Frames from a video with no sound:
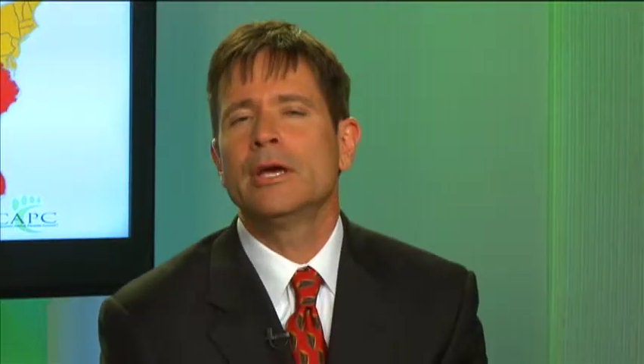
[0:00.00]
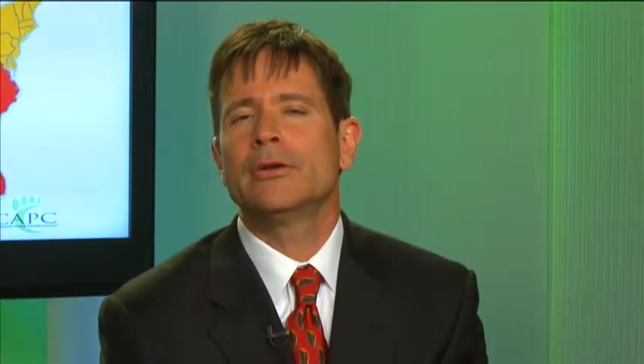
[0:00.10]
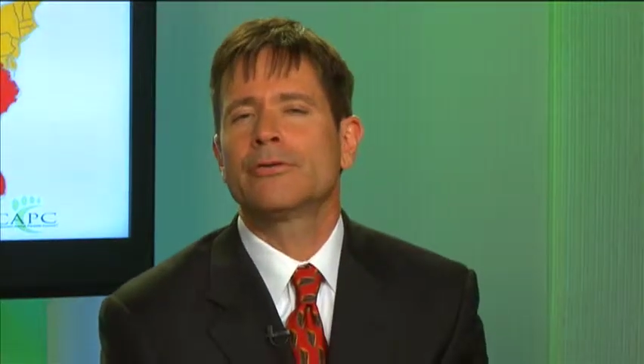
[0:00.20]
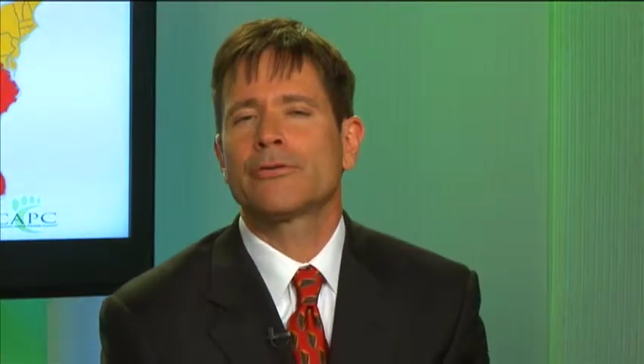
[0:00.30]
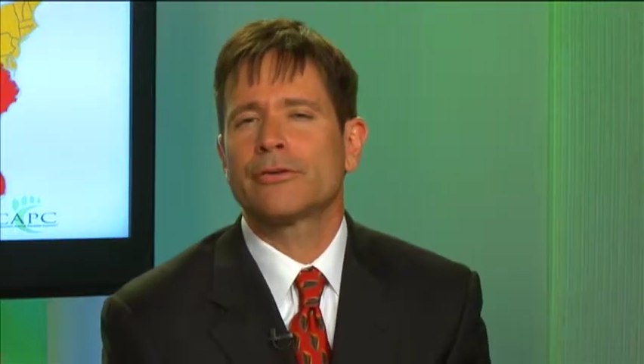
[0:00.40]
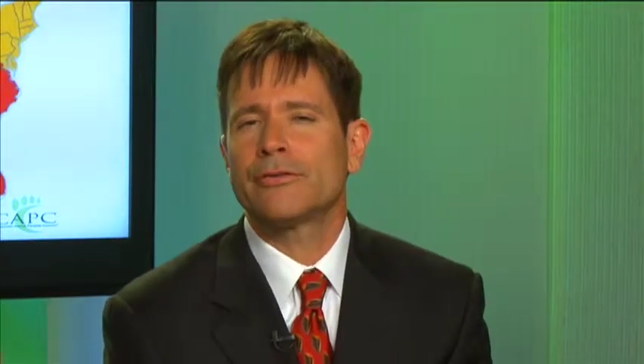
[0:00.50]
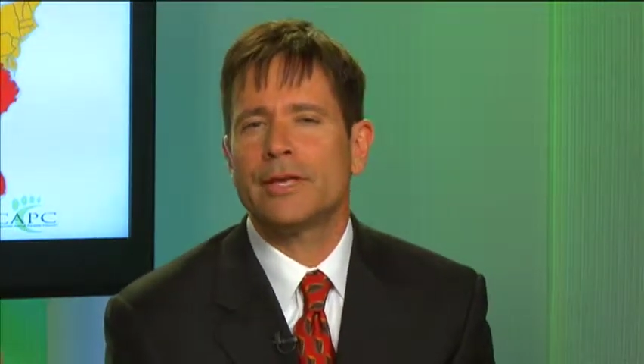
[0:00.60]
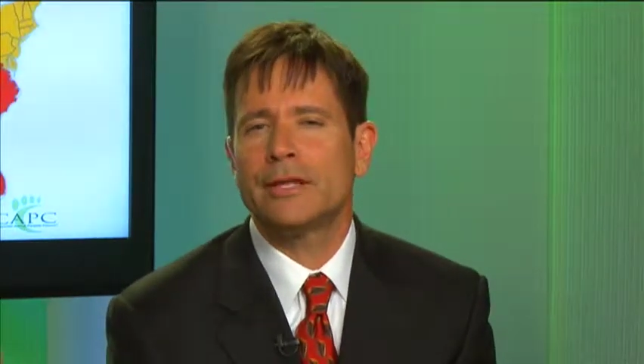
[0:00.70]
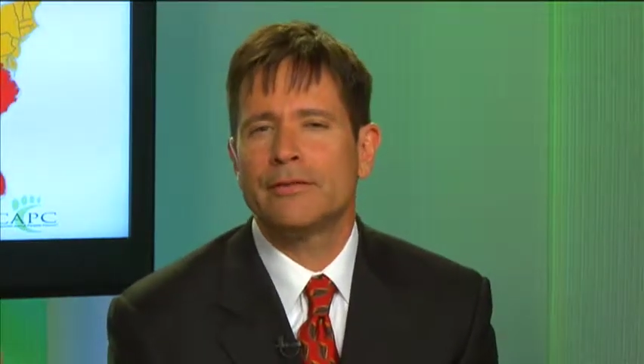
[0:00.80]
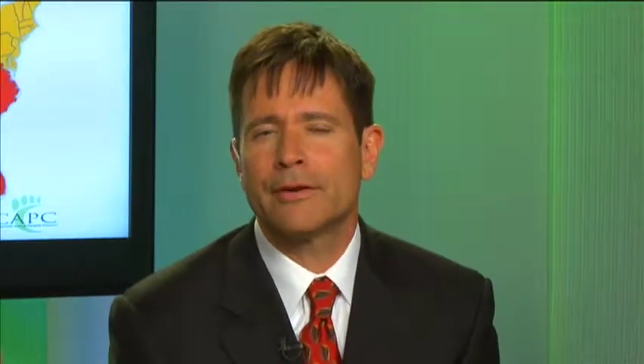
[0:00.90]
you start
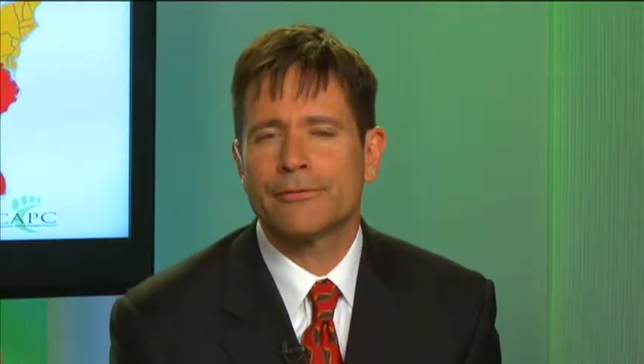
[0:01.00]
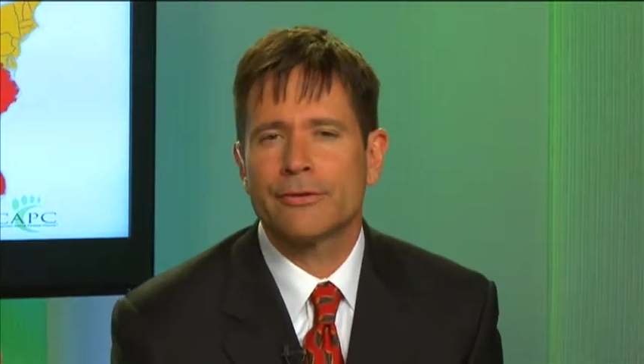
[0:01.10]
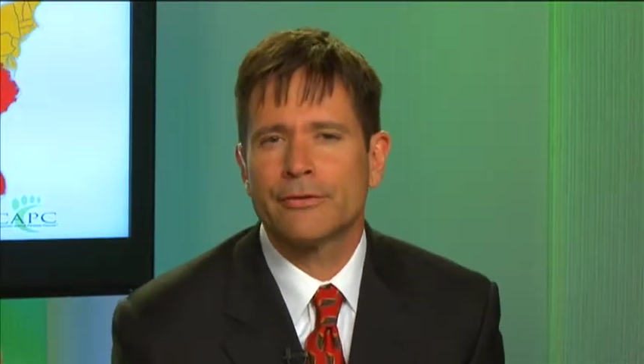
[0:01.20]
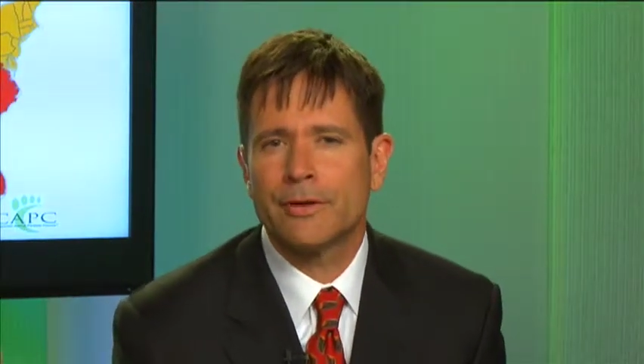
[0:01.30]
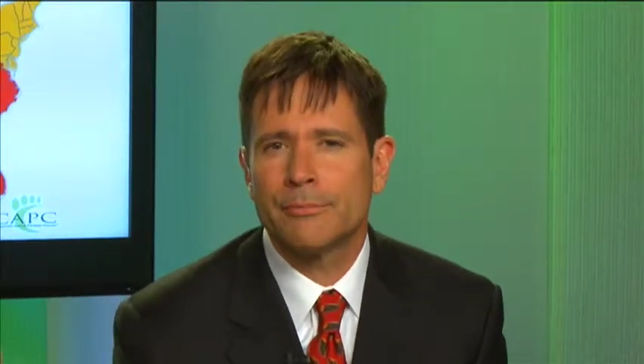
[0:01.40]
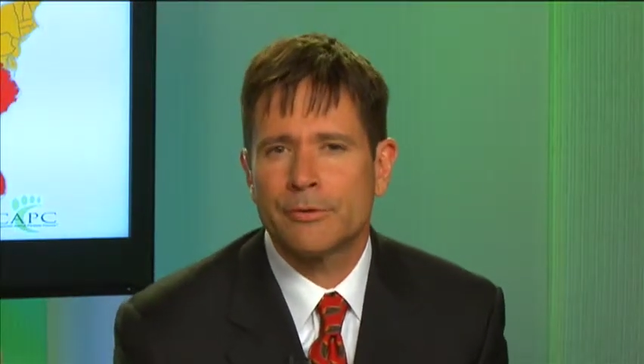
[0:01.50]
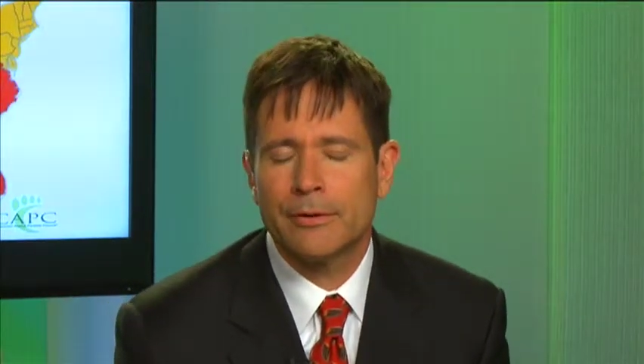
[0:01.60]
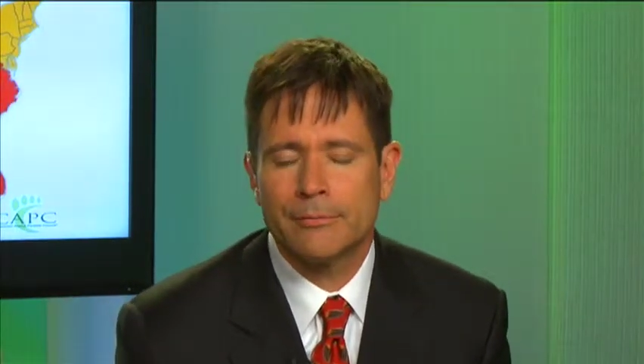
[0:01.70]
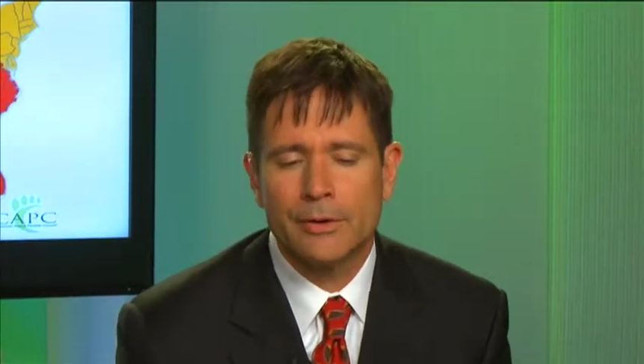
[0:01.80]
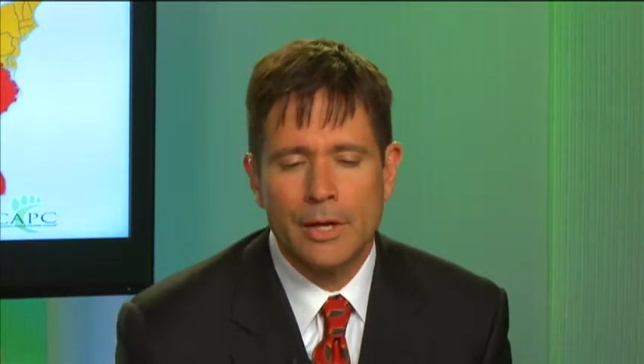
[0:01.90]
seeing different
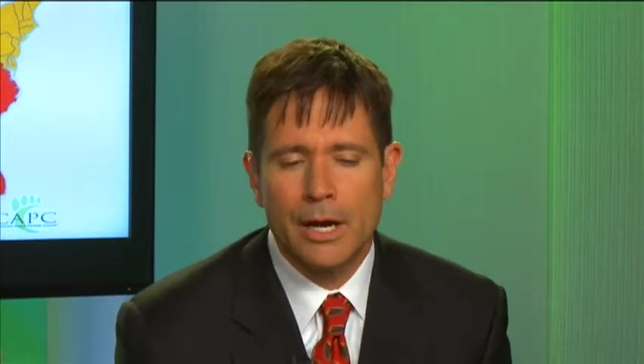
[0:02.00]
symptoms,